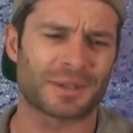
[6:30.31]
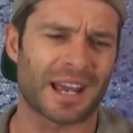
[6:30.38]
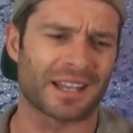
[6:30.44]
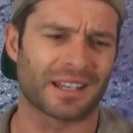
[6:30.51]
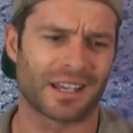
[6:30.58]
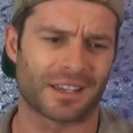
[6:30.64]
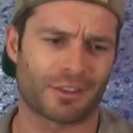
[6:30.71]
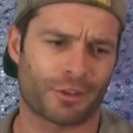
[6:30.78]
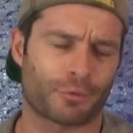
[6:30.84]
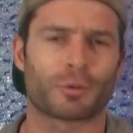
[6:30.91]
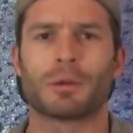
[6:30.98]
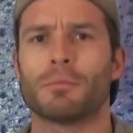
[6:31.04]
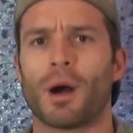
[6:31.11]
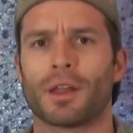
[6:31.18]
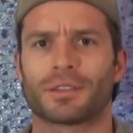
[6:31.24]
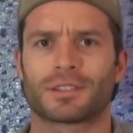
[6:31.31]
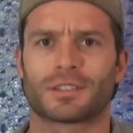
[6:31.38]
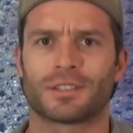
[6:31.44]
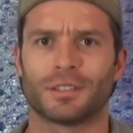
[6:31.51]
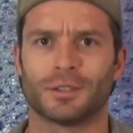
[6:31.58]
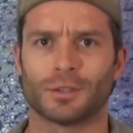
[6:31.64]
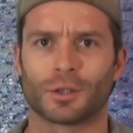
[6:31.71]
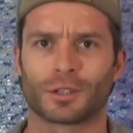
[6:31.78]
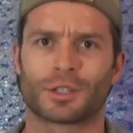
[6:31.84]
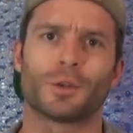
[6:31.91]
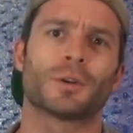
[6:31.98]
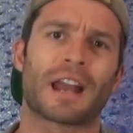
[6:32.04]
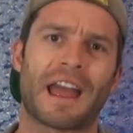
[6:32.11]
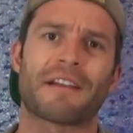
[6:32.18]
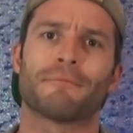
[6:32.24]
we got like 3 months or
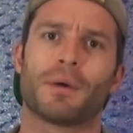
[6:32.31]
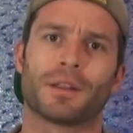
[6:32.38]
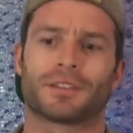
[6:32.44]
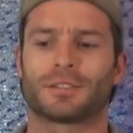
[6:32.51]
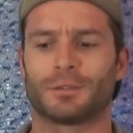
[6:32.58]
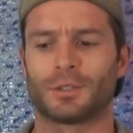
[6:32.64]
2.5 months